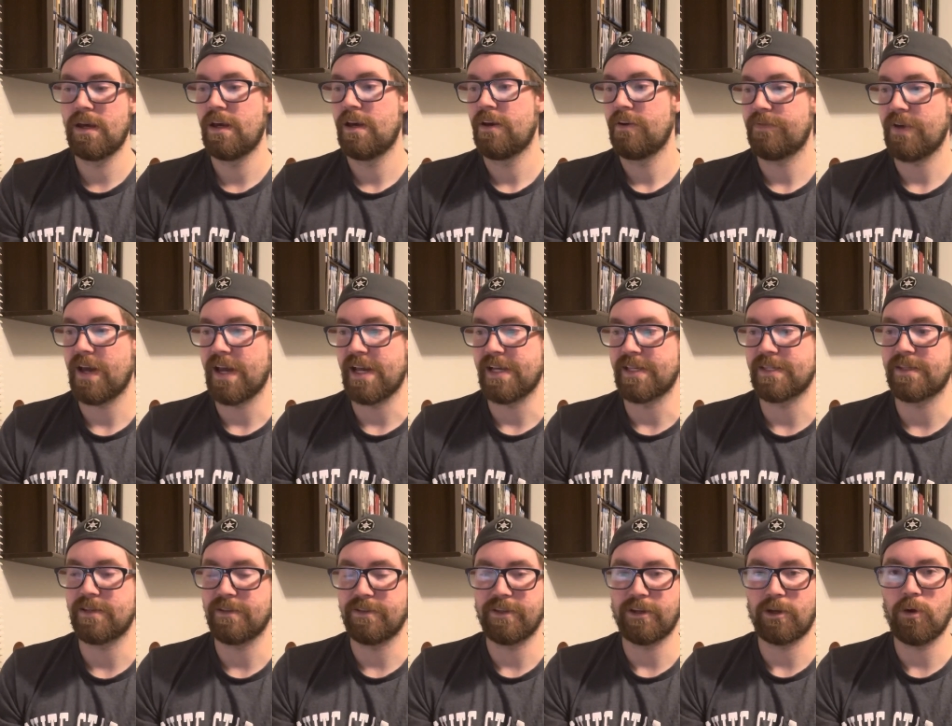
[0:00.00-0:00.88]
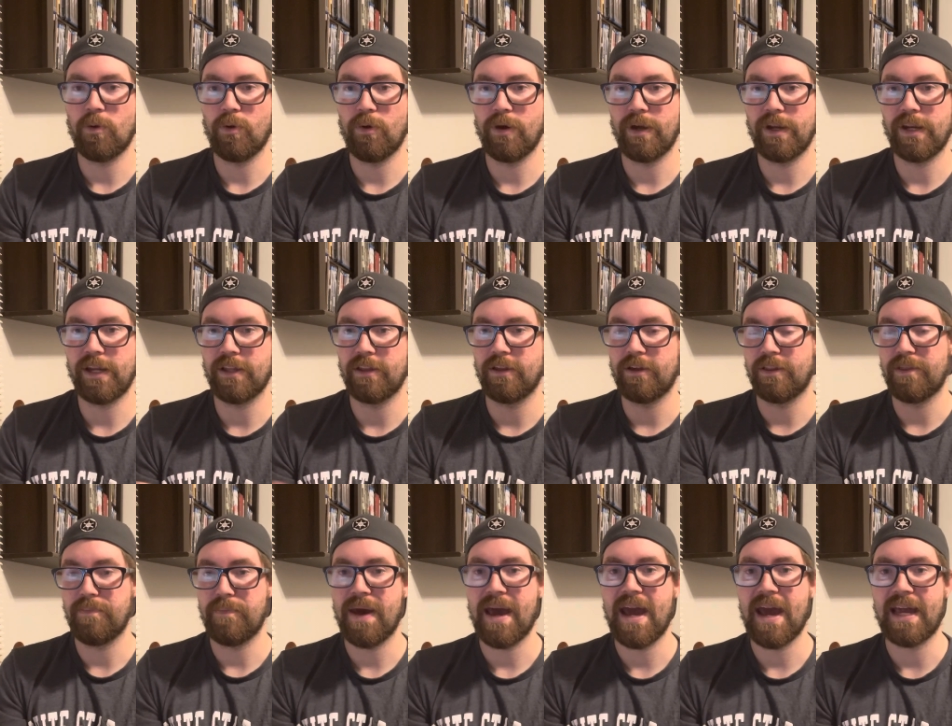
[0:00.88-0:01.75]
face on the coin, and on
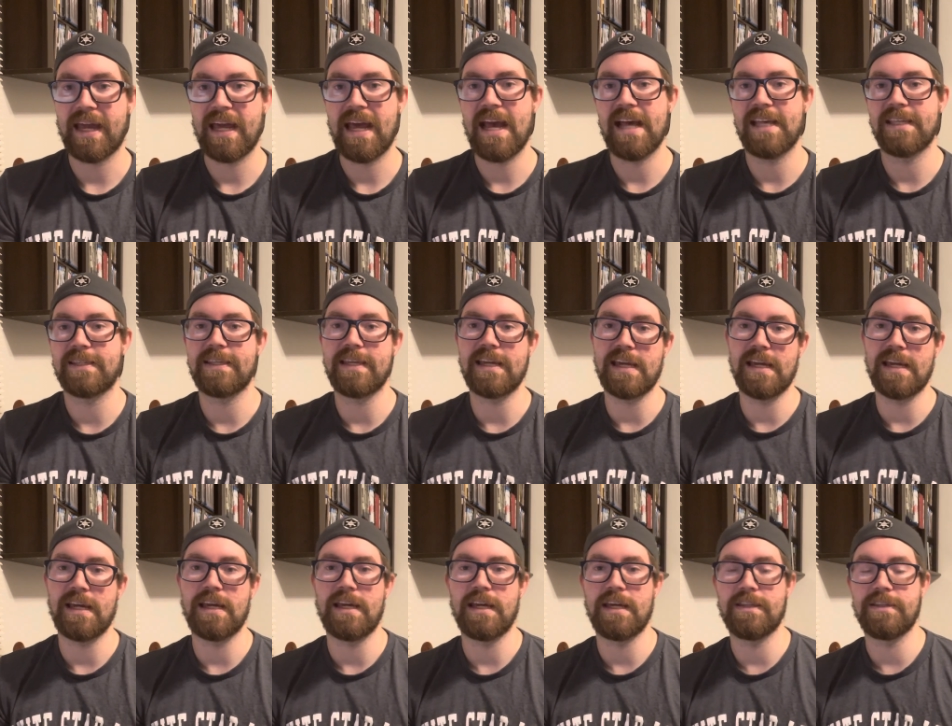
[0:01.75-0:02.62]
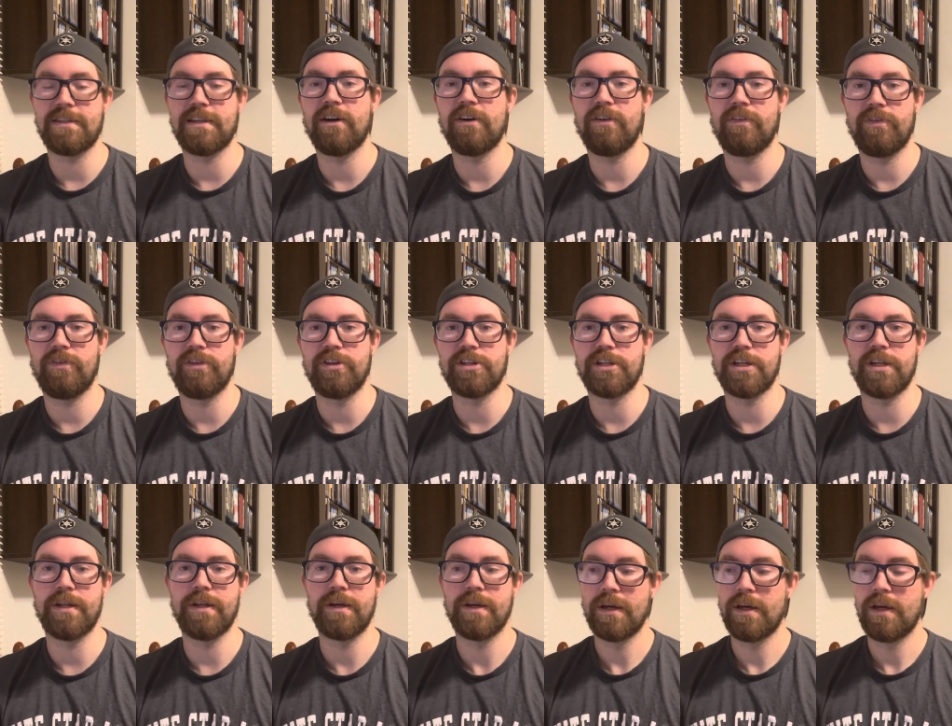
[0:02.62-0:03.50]
the back has the
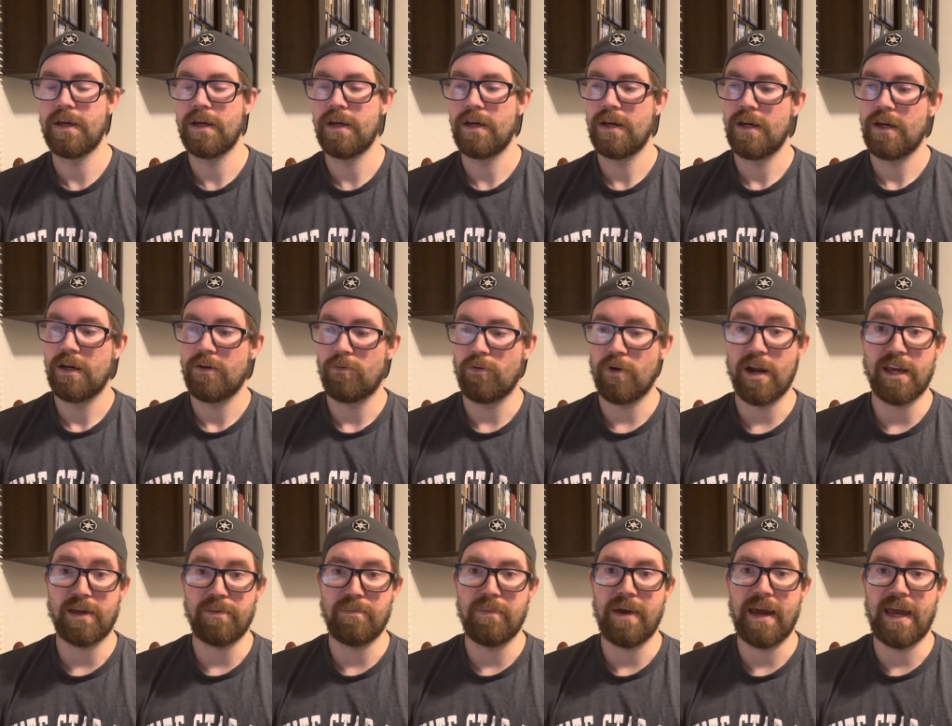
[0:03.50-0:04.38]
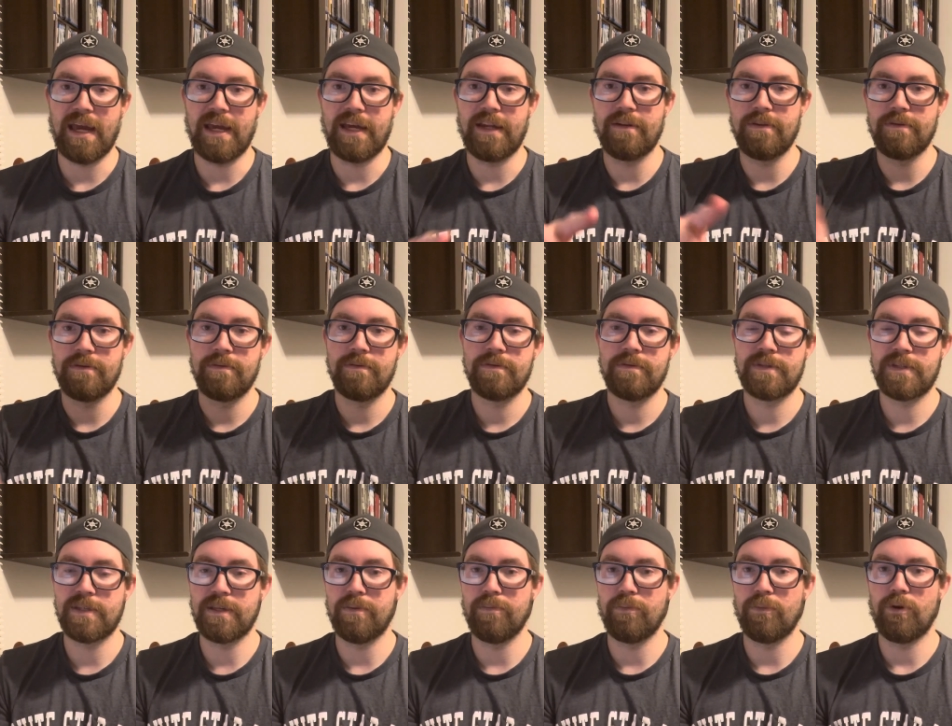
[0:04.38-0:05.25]
Intellivision Running Man
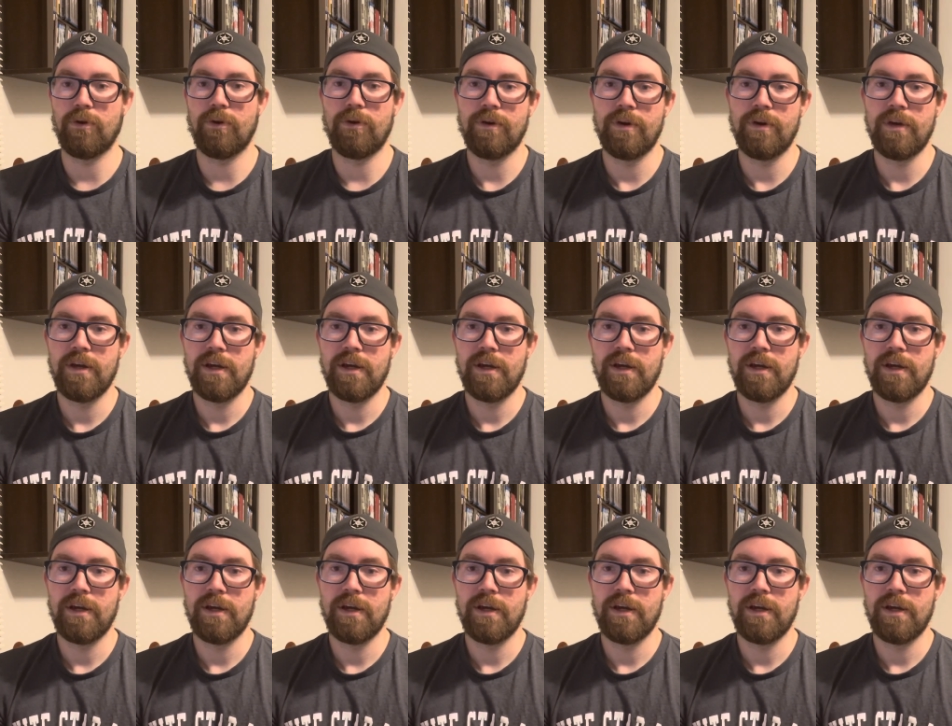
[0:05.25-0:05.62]
symbol.